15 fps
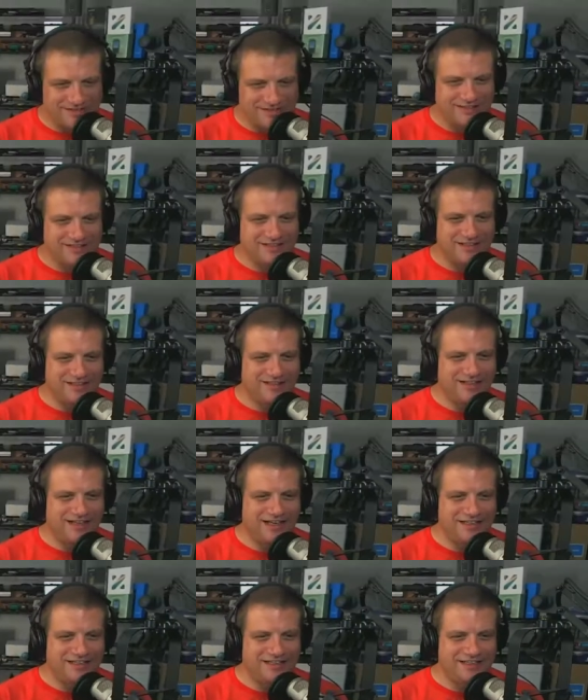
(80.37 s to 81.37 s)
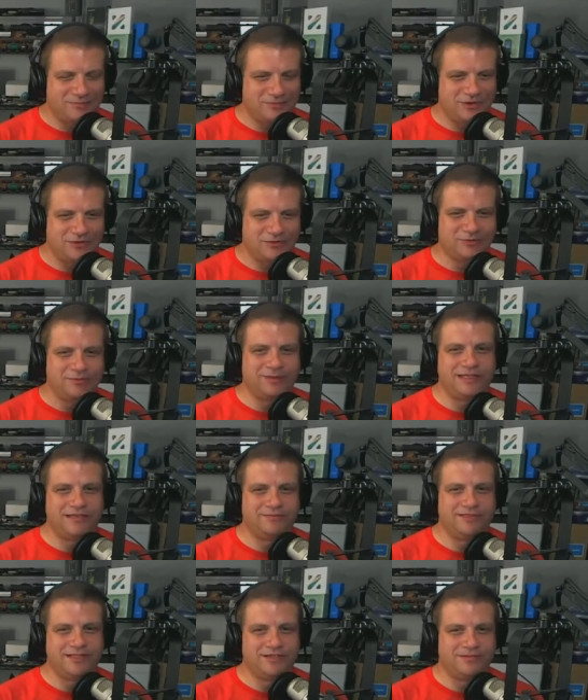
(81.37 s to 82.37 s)
Canadian, I'm sure, will be able to
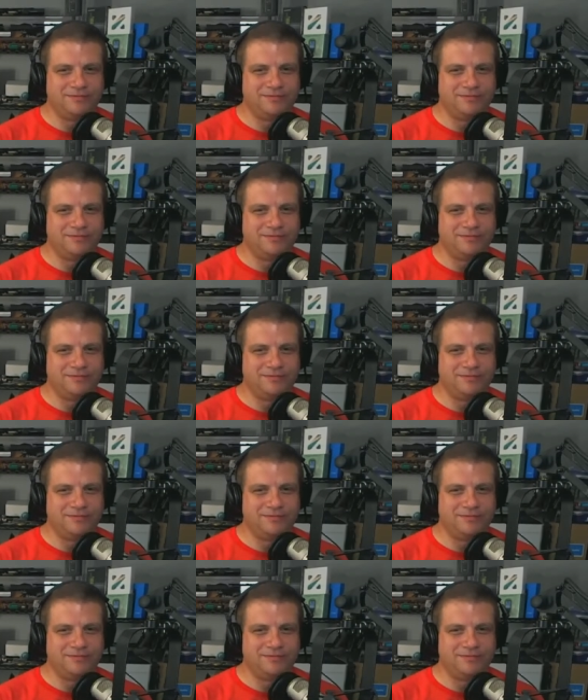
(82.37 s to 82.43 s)
help us.